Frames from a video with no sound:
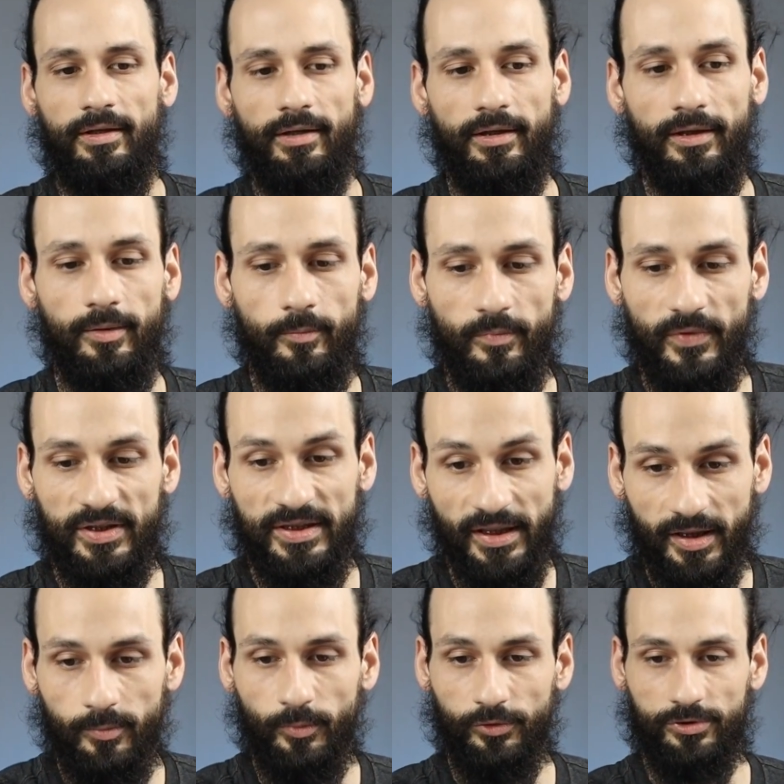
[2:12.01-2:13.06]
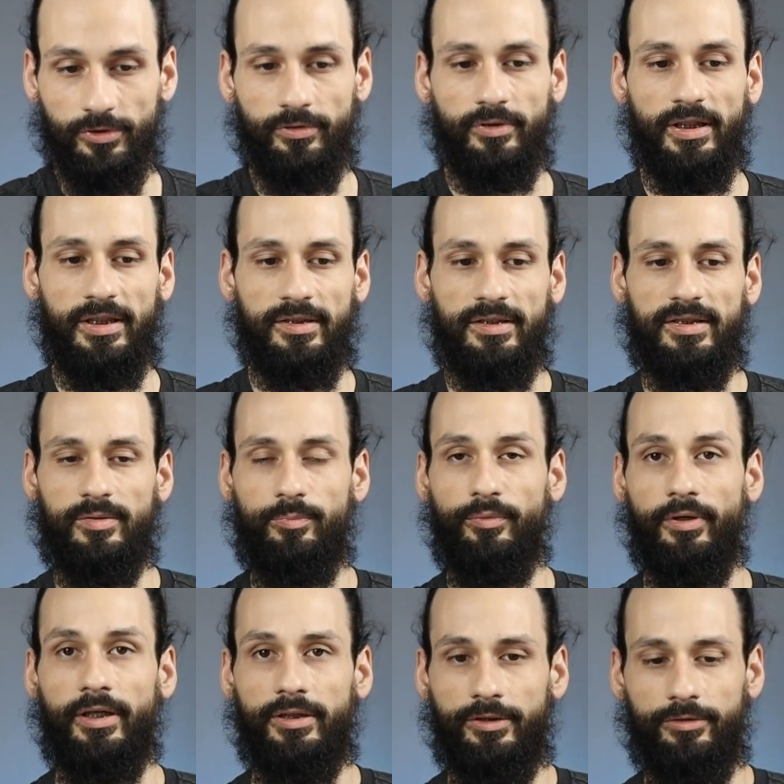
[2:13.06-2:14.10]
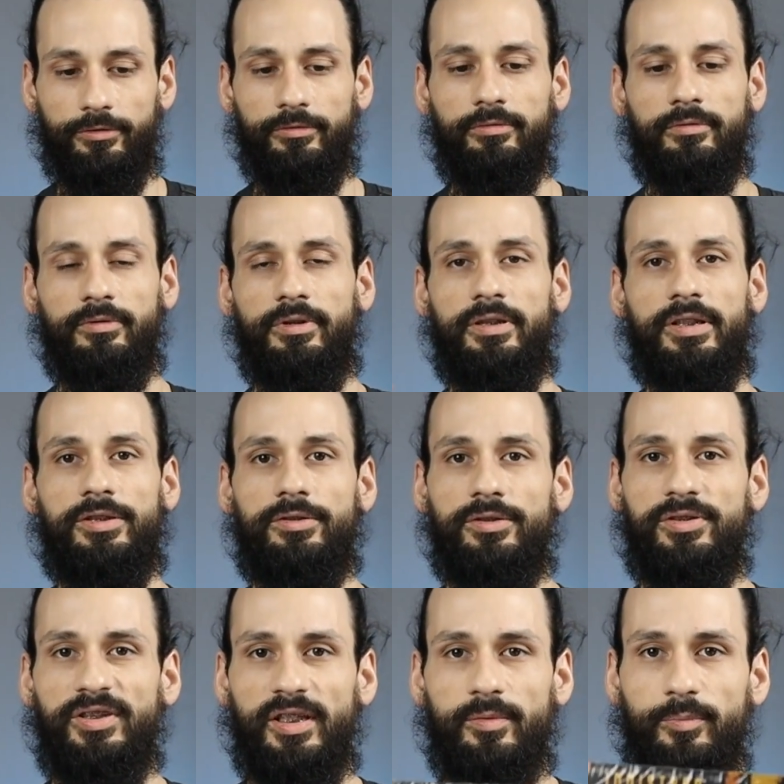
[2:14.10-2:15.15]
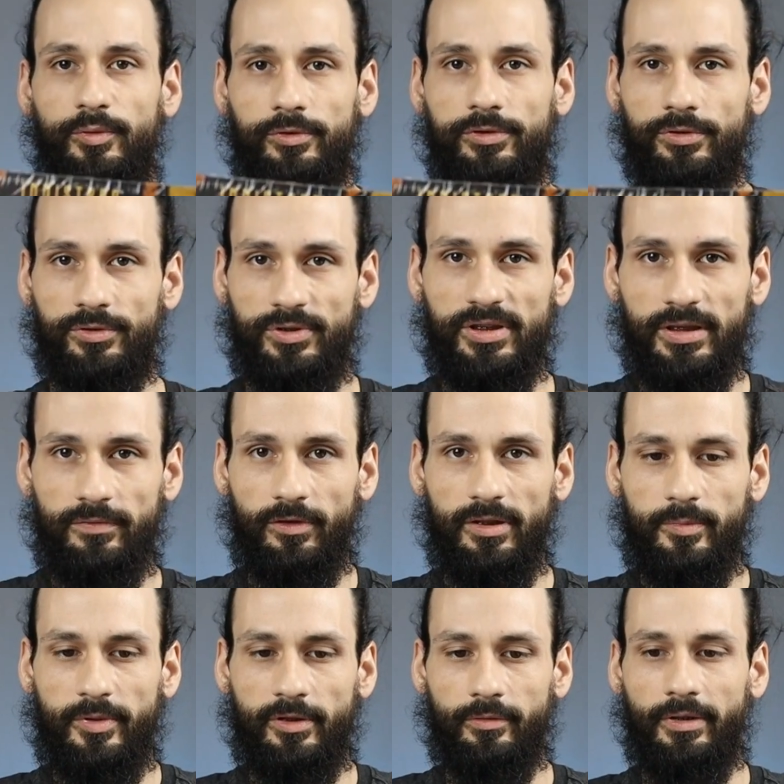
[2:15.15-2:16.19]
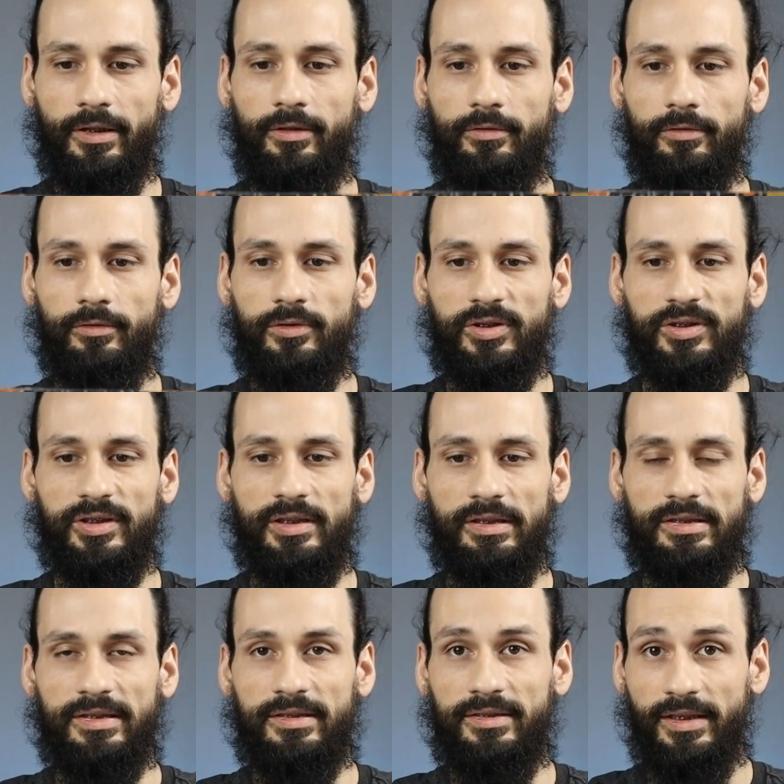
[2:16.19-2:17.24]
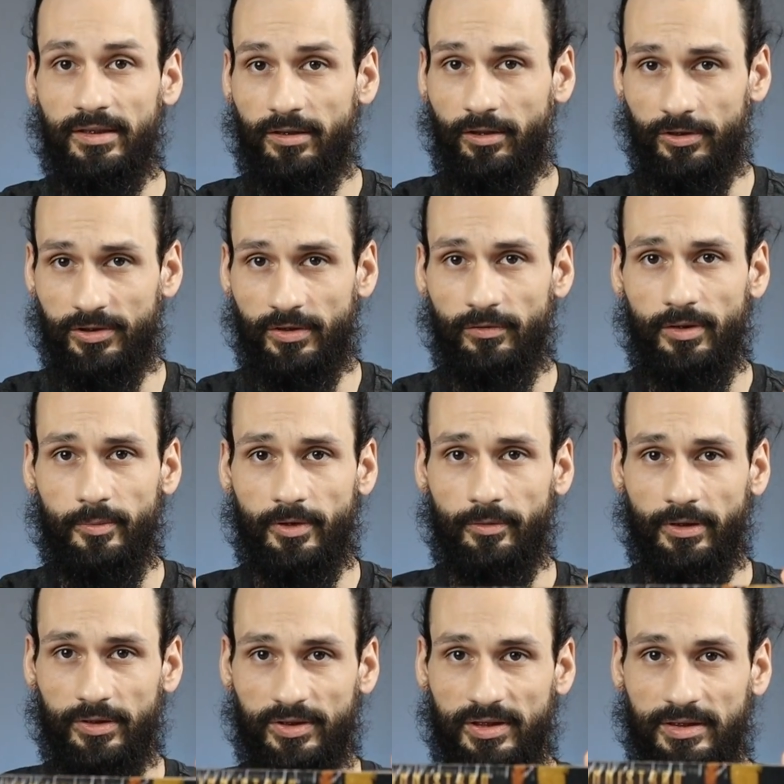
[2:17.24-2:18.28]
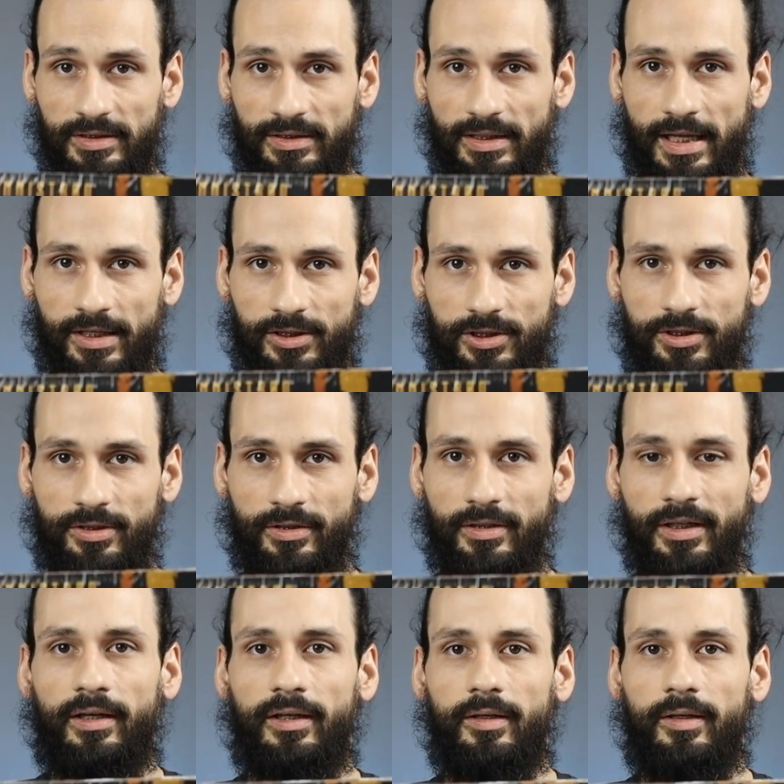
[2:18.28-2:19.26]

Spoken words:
The second booster, and this is brand new. These are set boosters. These have only been around since Zendikar, so they've only been around since last year.